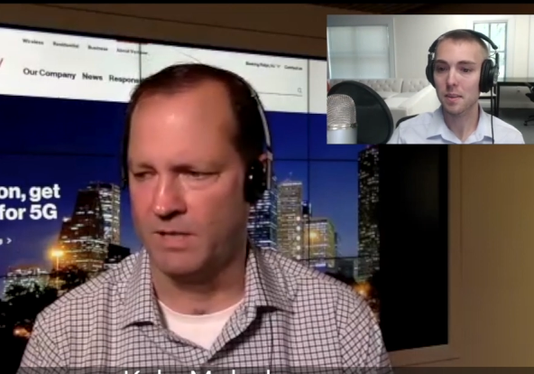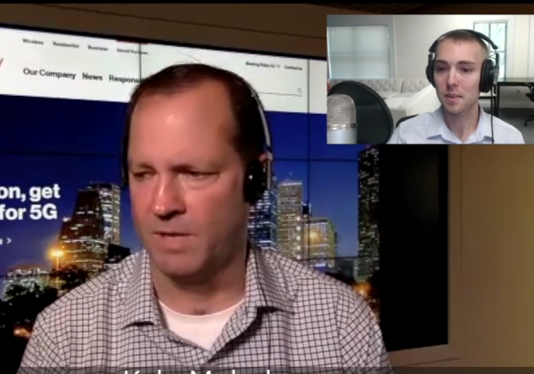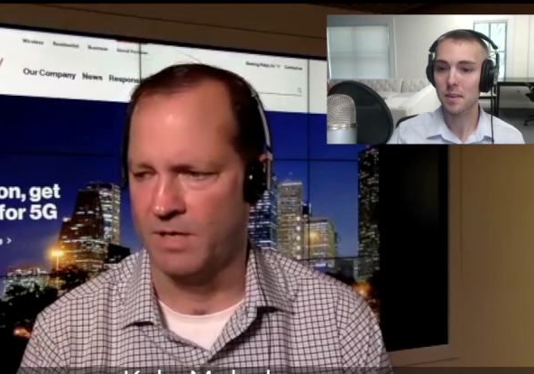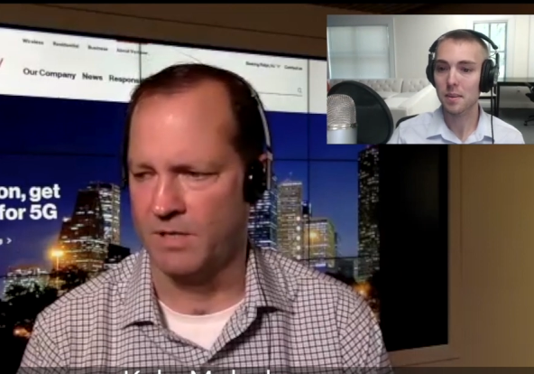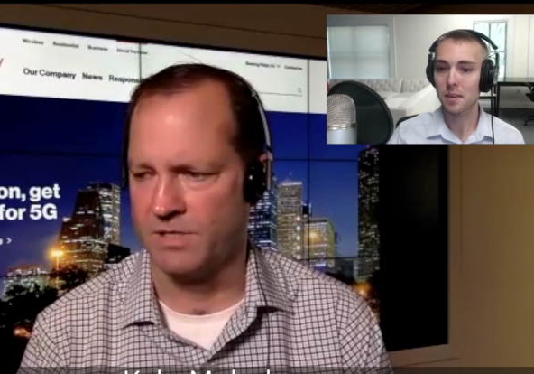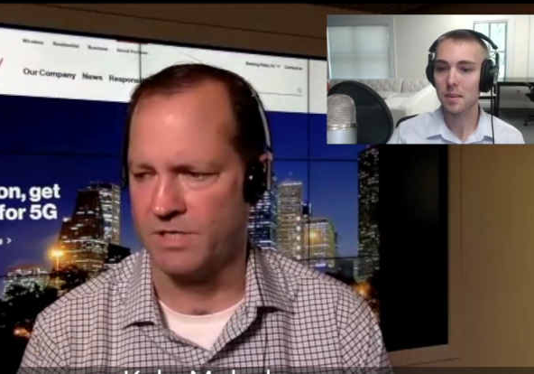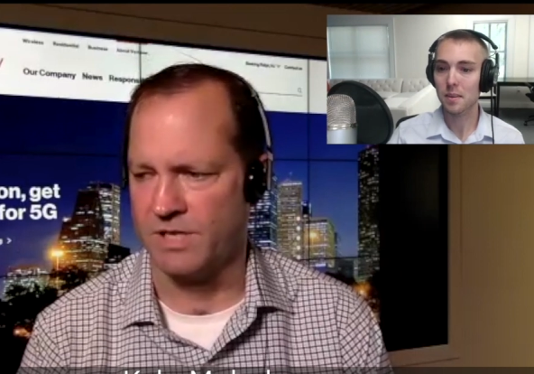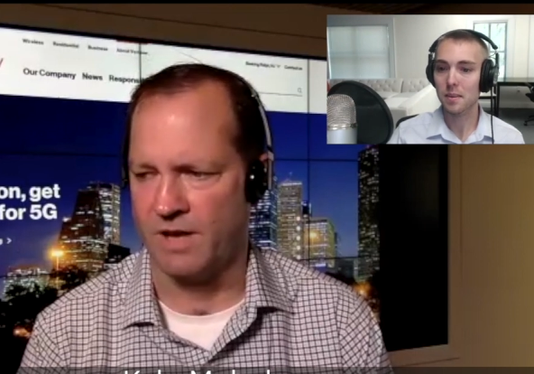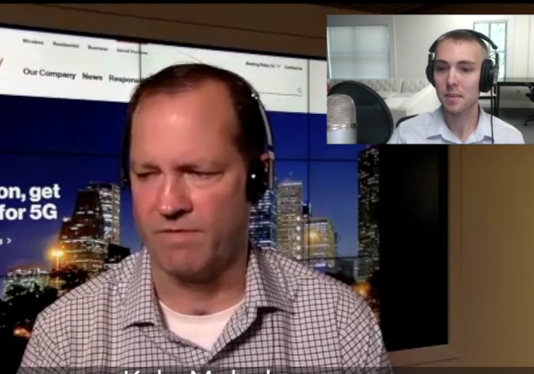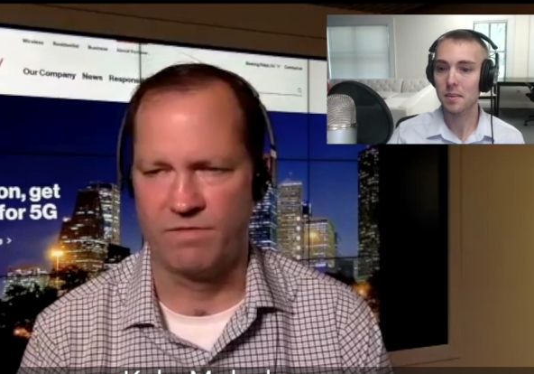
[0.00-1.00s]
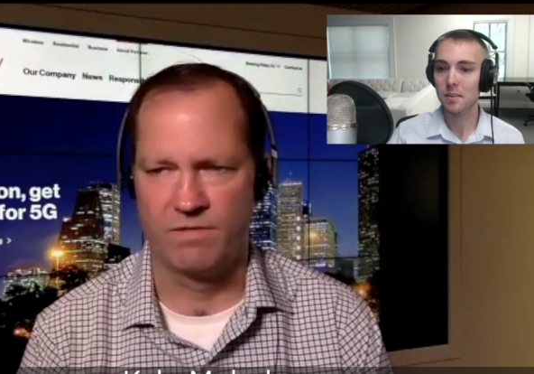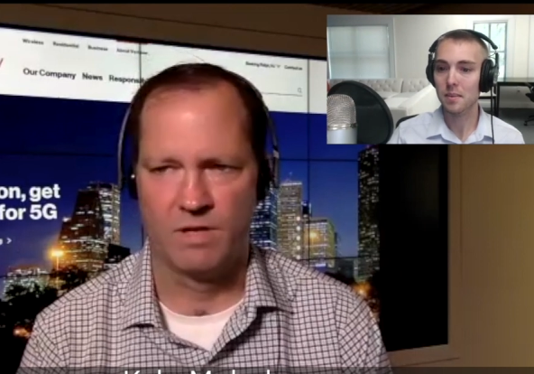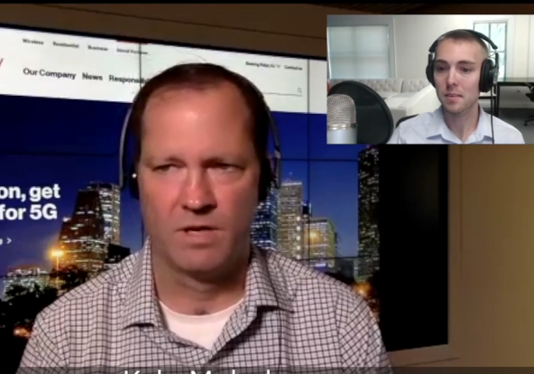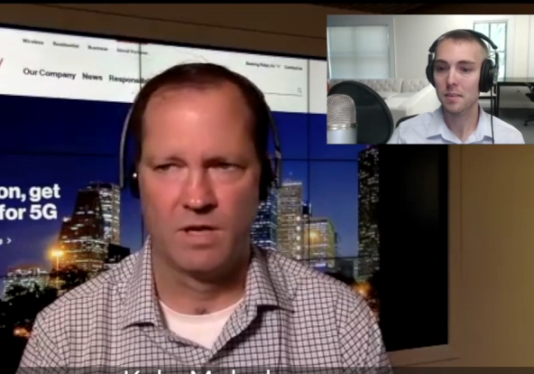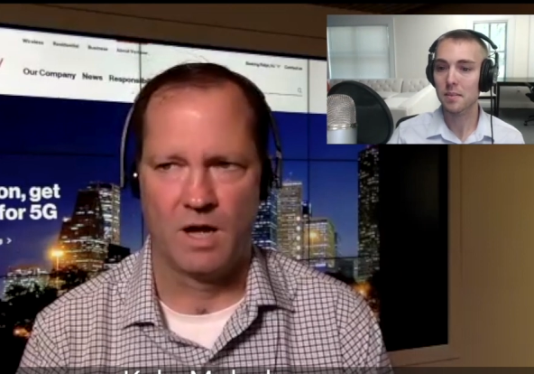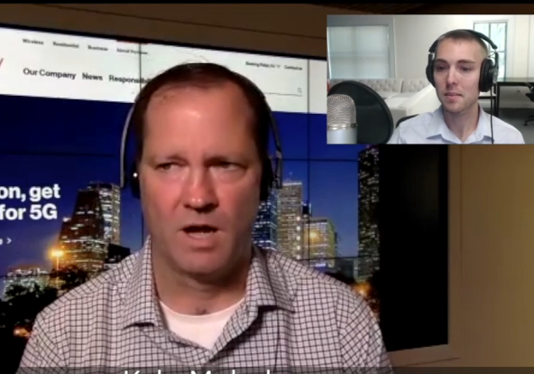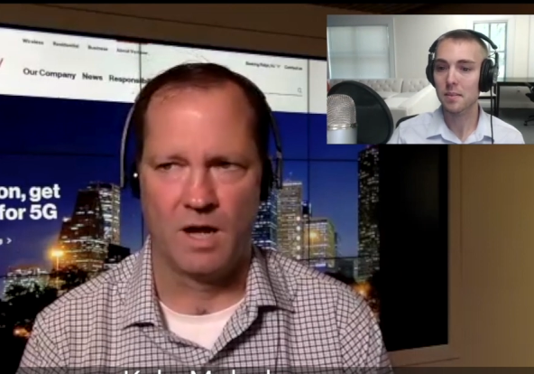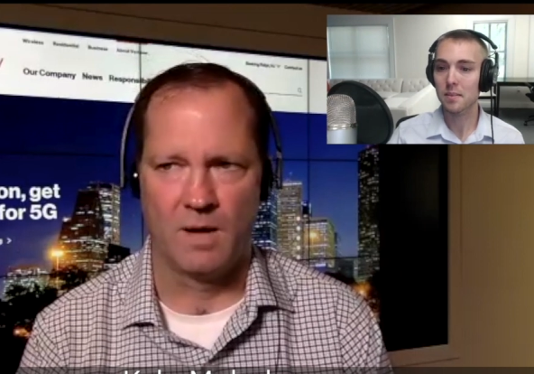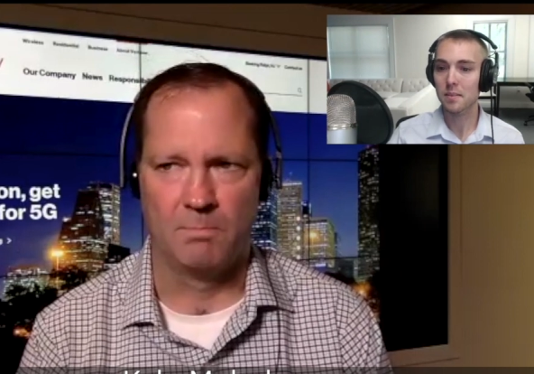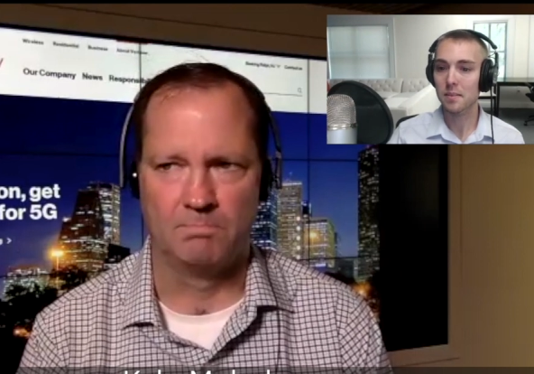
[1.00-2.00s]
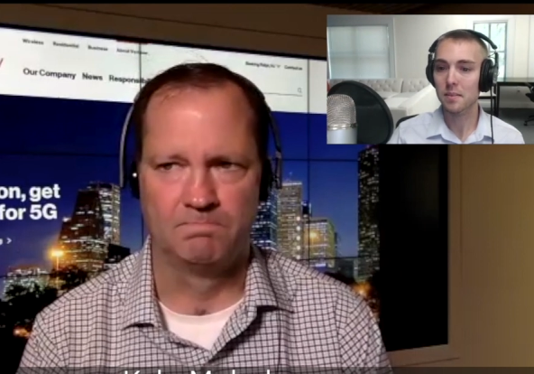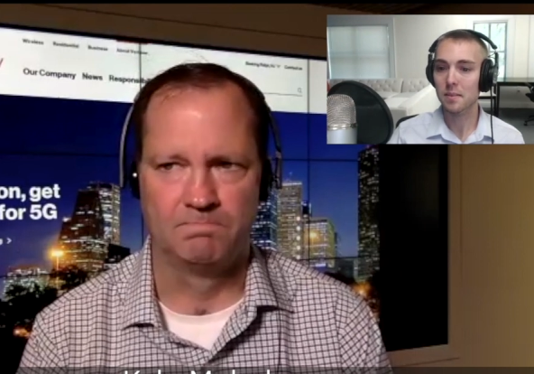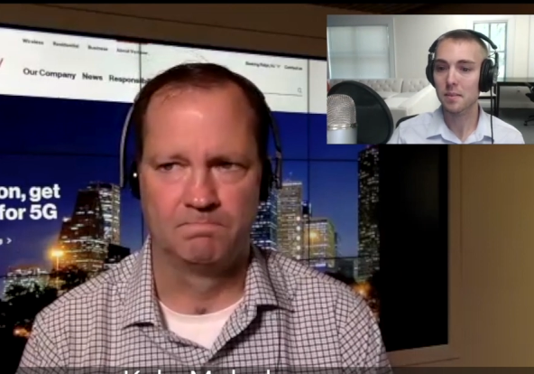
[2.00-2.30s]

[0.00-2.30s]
Speaker 1: emails and stuff, um,